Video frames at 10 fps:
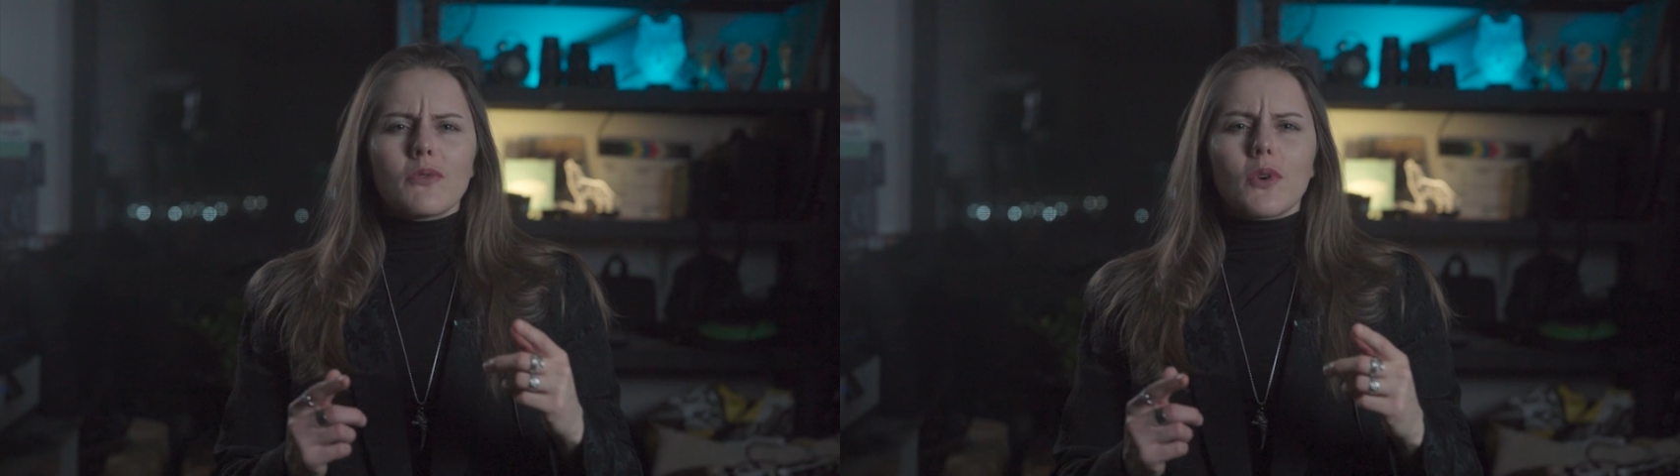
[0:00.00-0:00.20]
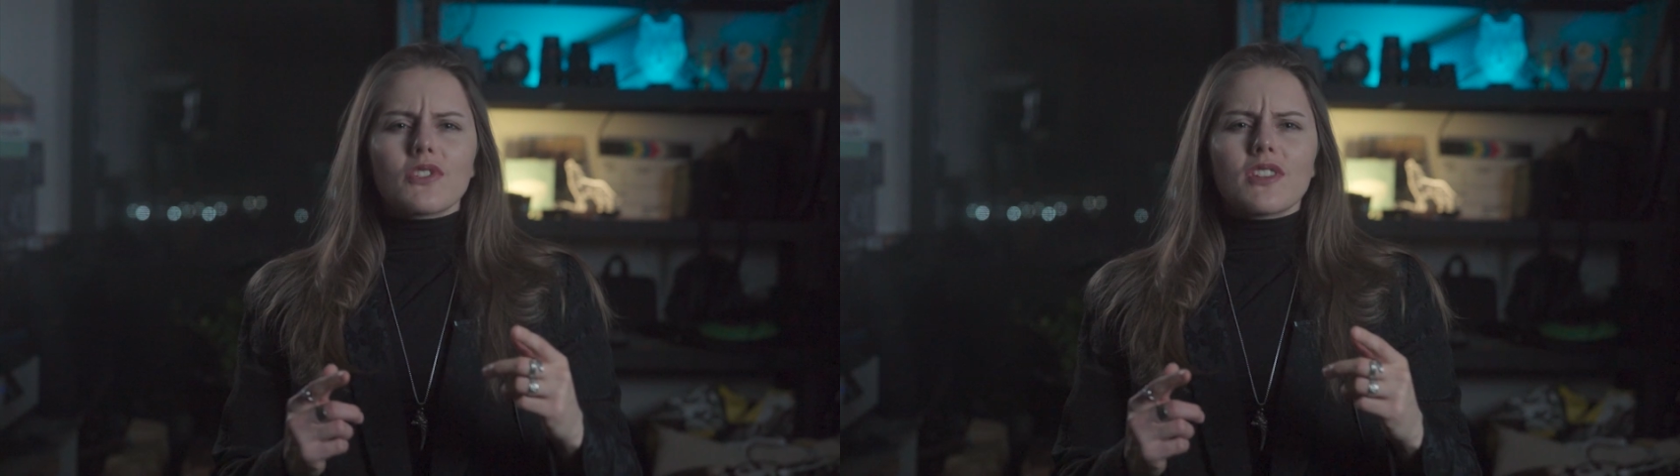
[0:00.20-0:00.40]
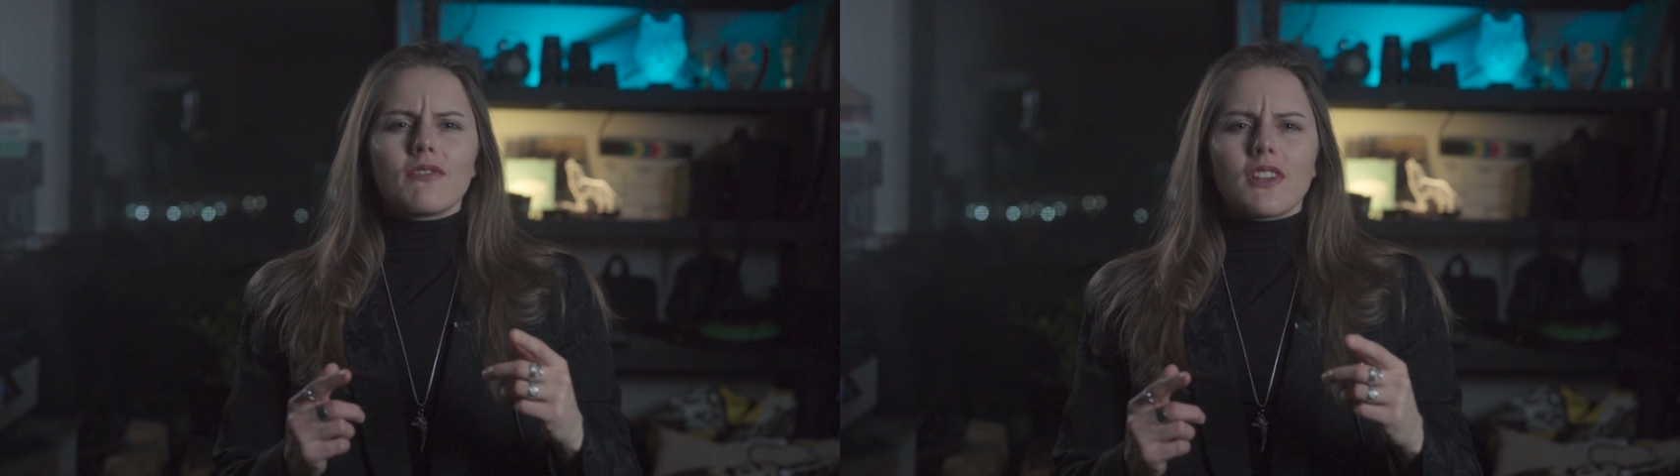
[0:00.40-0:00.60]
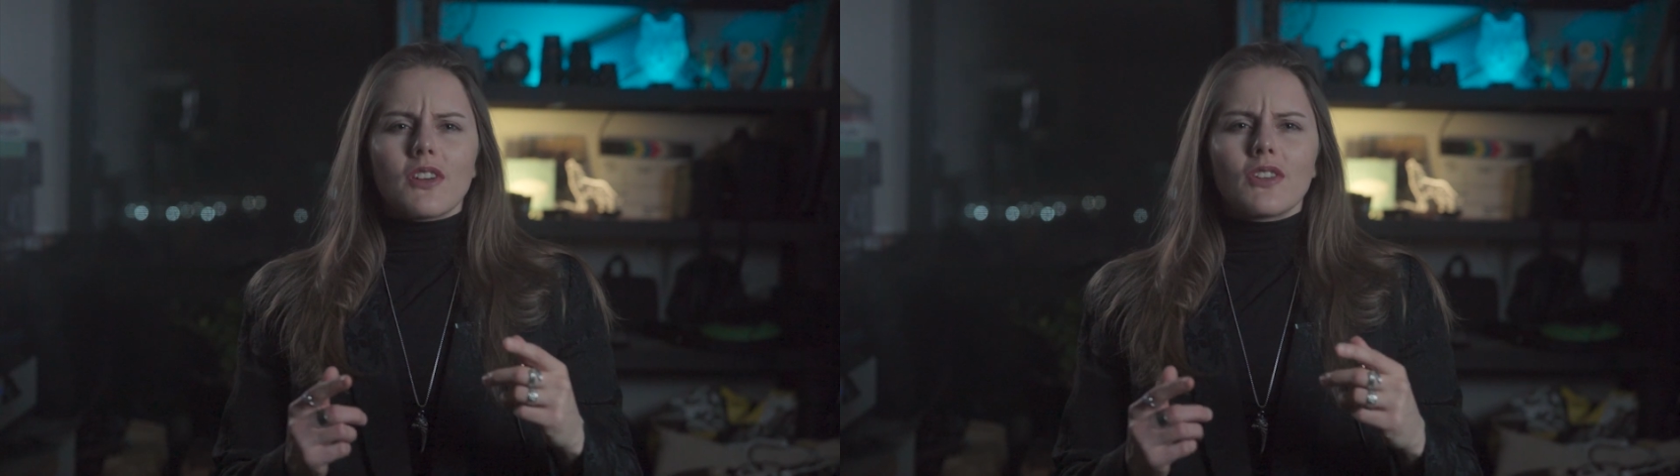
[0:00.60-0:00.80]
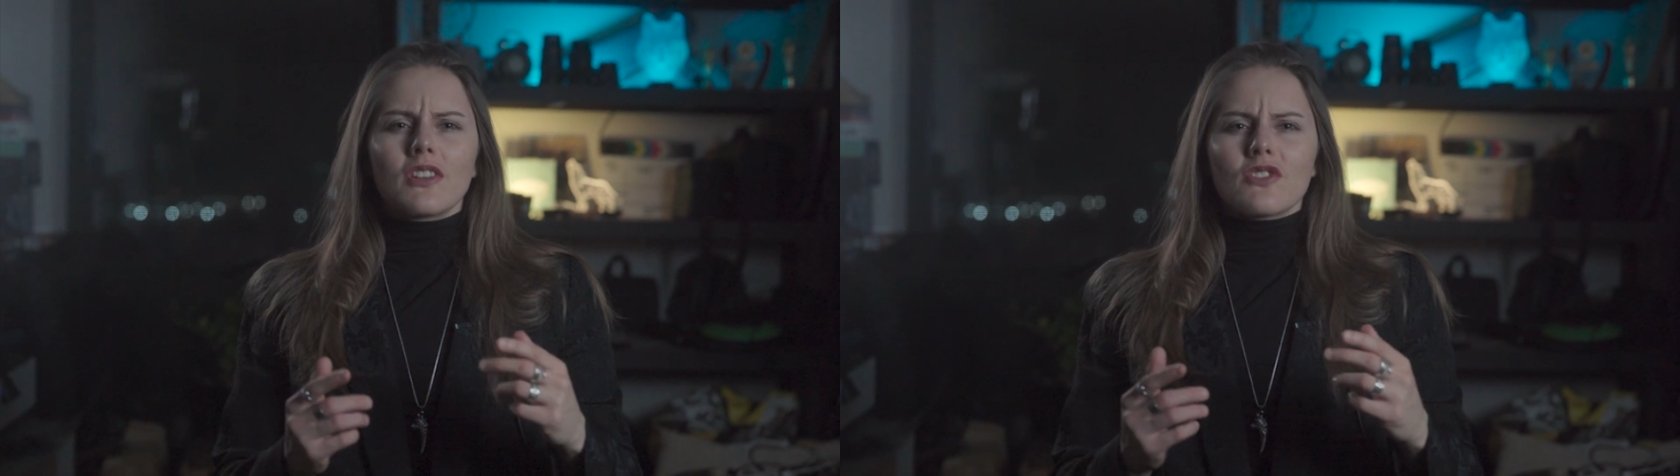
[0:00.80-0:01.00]
watched a
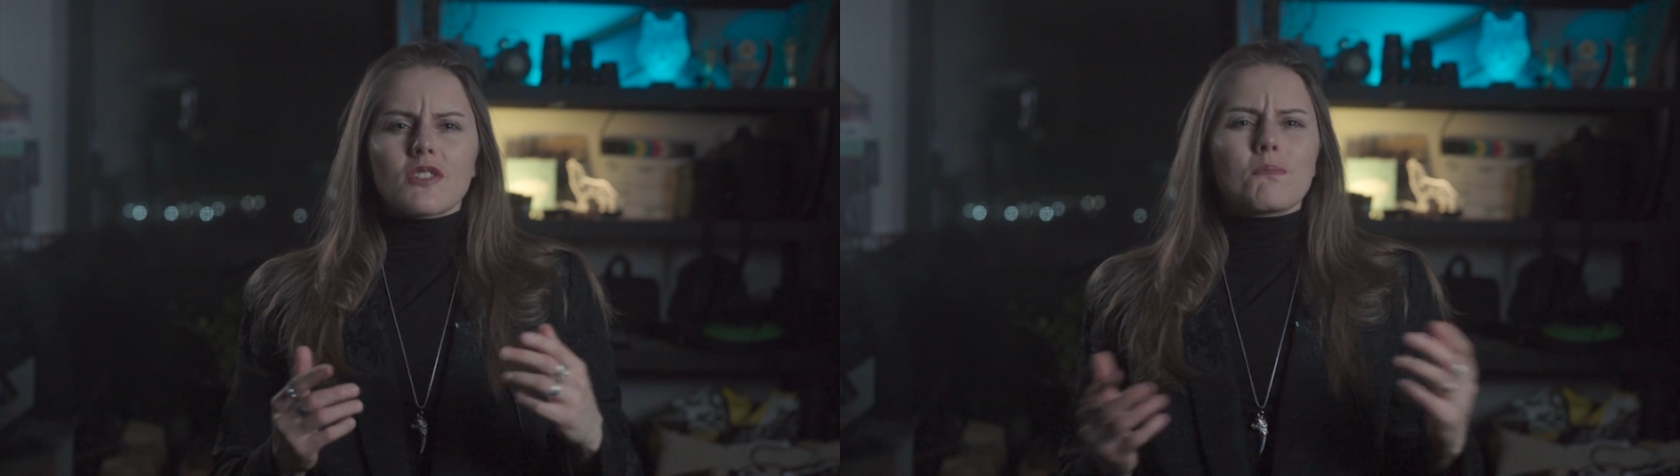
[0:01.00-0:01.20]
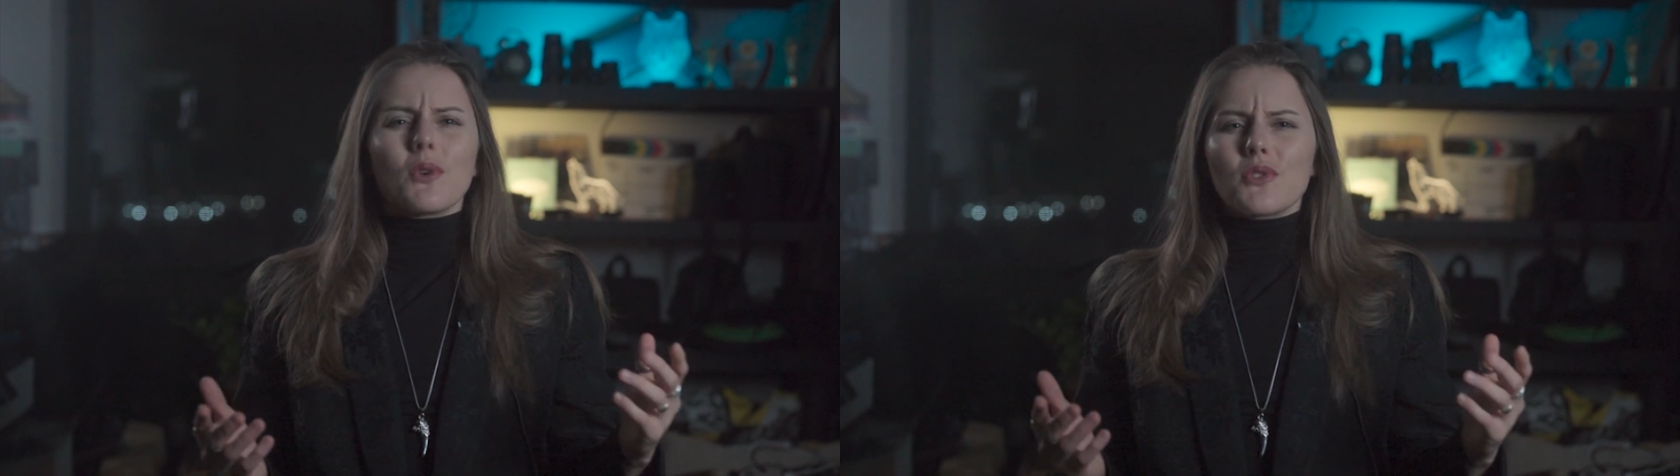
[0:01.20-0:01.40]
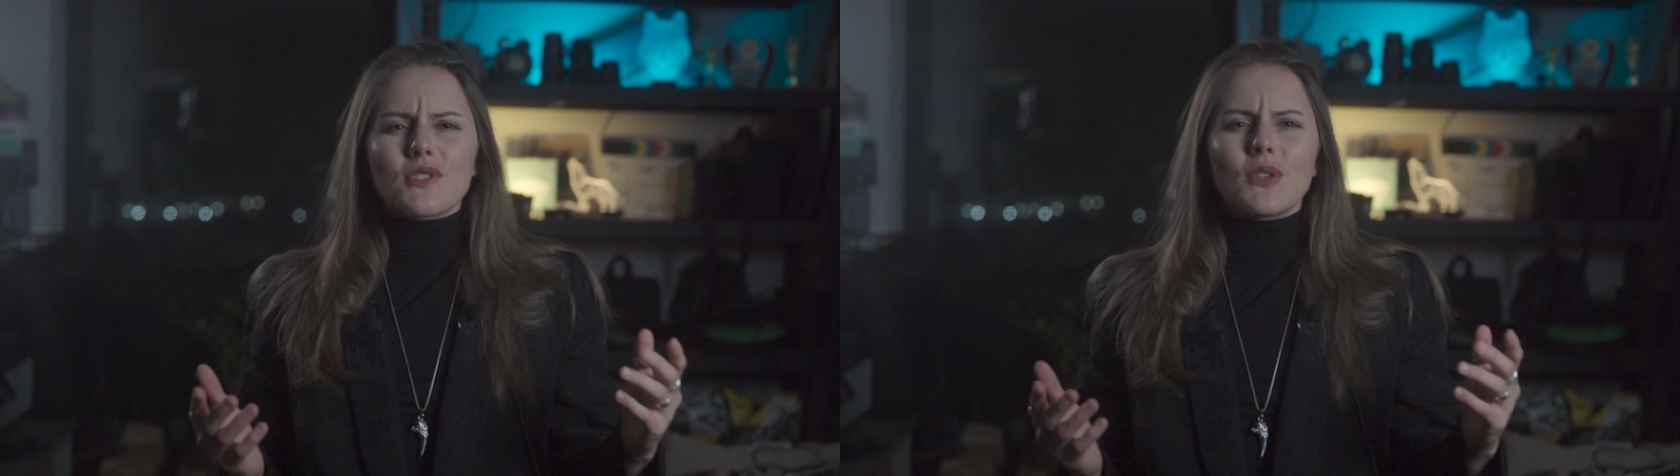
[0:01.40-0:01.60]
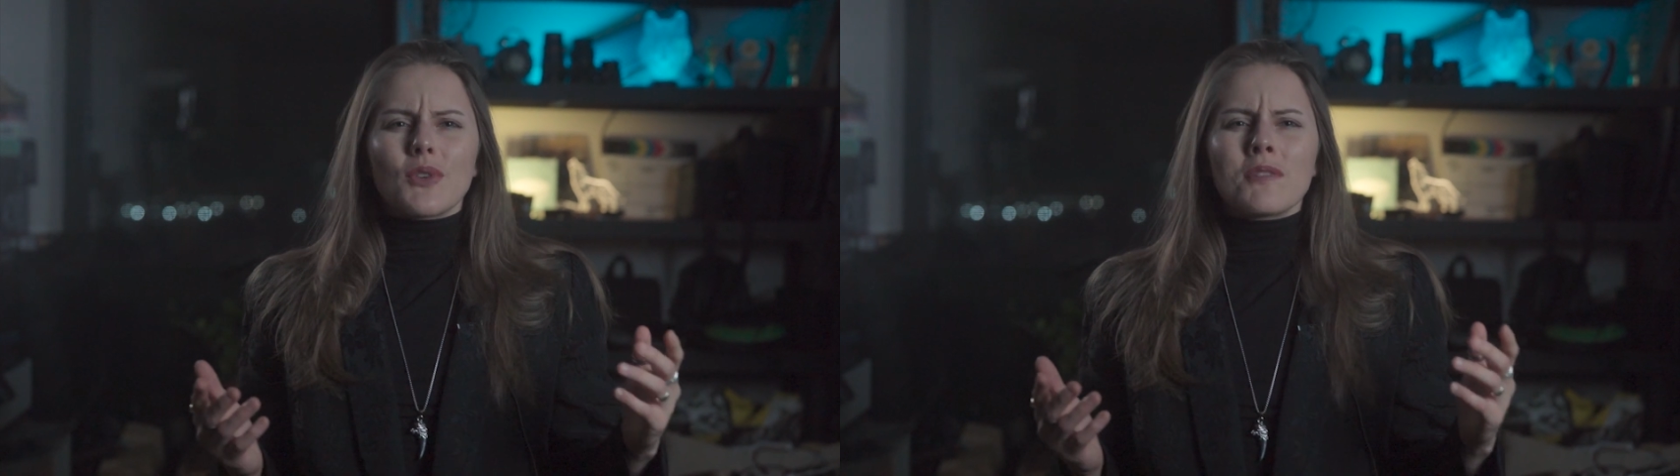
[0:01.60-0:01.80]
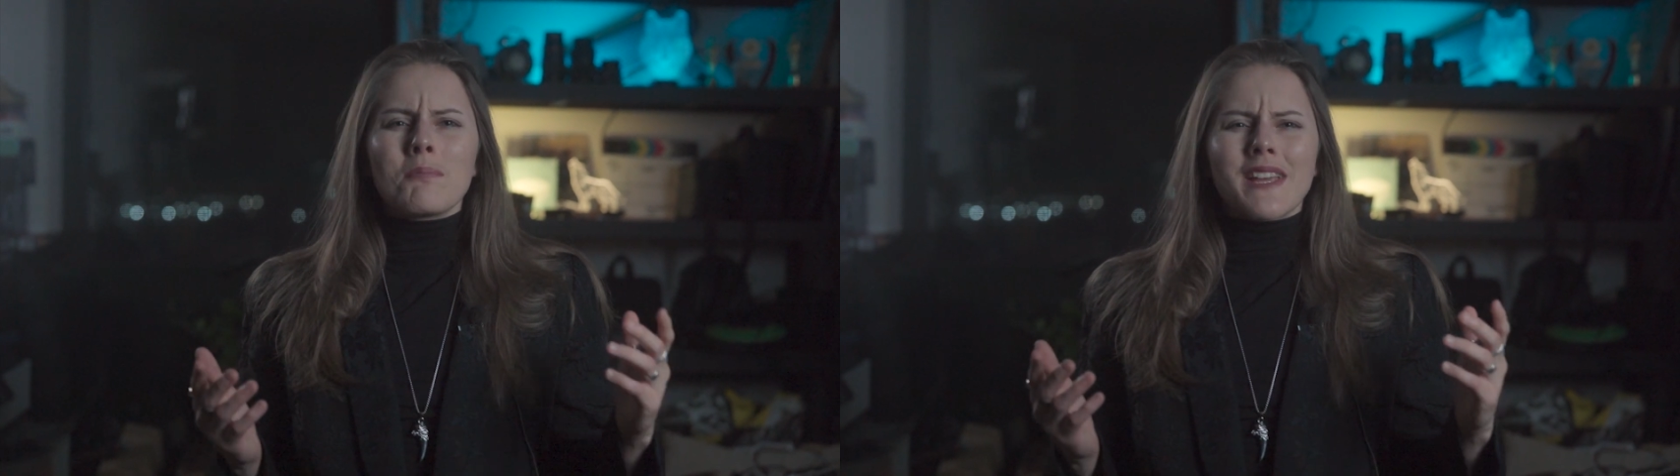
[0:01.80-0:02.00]
video that just pulls you in,